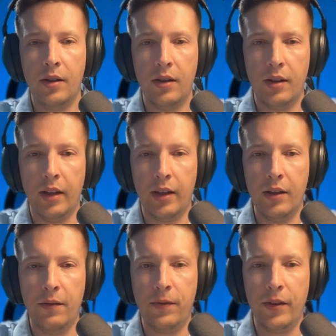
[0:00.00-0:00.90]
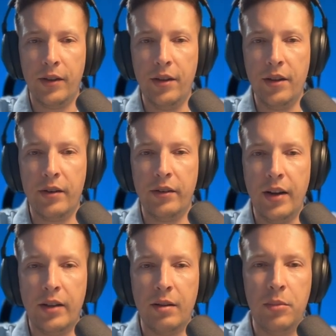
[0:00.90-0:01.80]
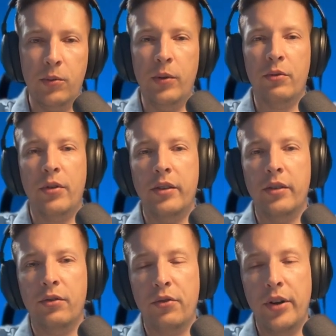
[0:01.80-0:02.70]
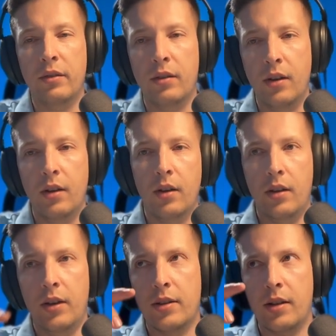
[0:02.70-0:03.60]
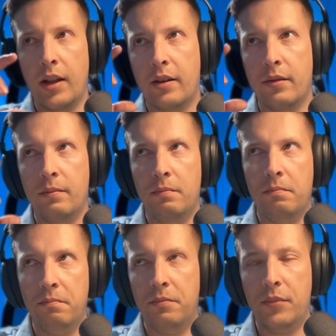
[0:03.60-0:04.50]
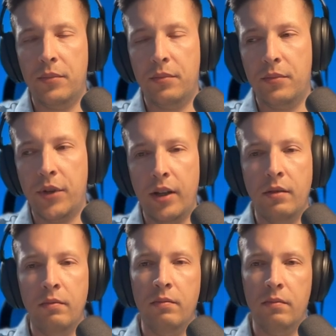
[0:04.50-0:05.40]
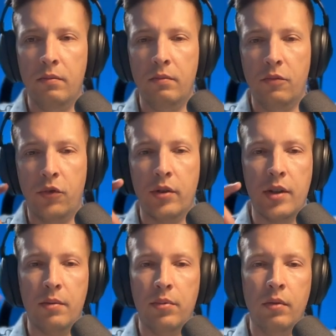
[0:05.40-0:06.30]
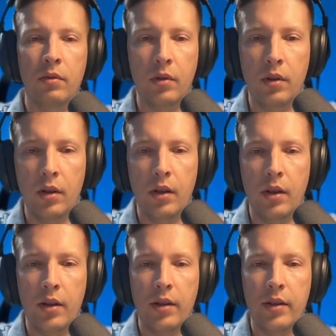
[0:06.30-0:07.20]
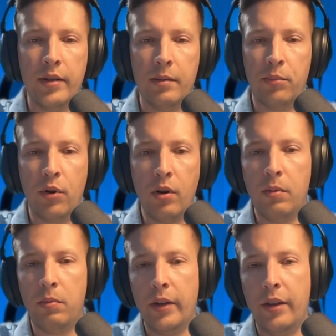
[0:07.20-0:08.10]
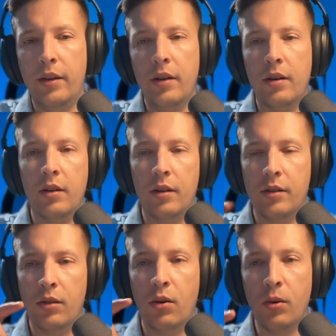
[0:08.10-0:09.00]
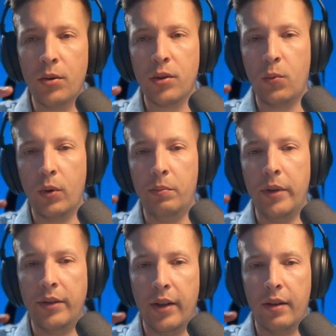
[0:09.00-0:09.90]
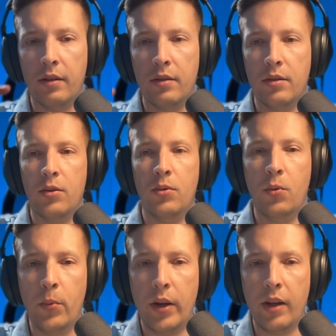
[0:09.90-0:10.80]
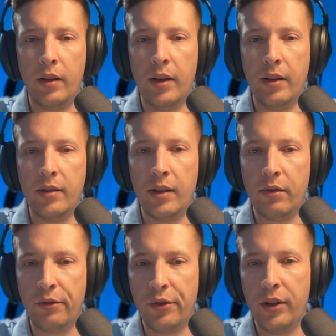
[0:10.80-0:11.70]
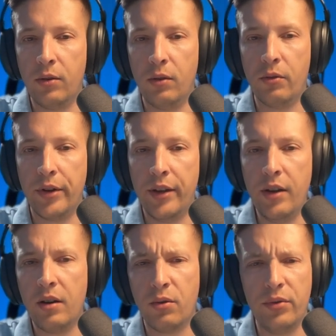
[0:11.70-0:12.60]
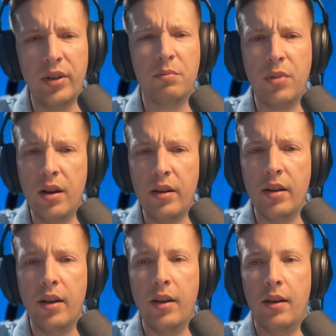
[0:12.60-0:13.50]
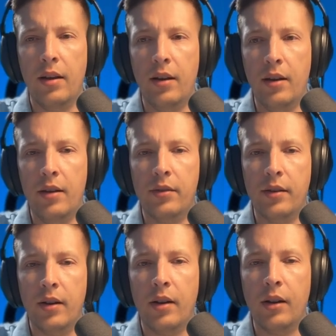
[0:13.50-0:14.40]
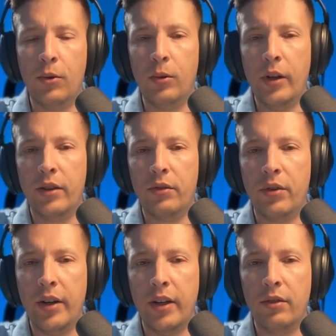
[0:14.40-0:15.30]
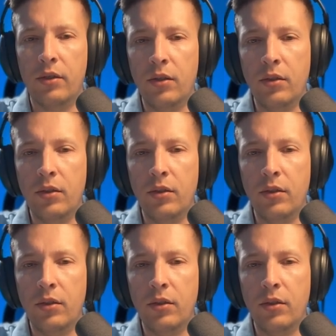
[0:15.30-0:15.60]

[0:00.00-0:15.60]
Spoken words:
like if here delta between red and green is like 10, for example, then probably here it also will be 10. So we can get the green color here or nearby and calculate red not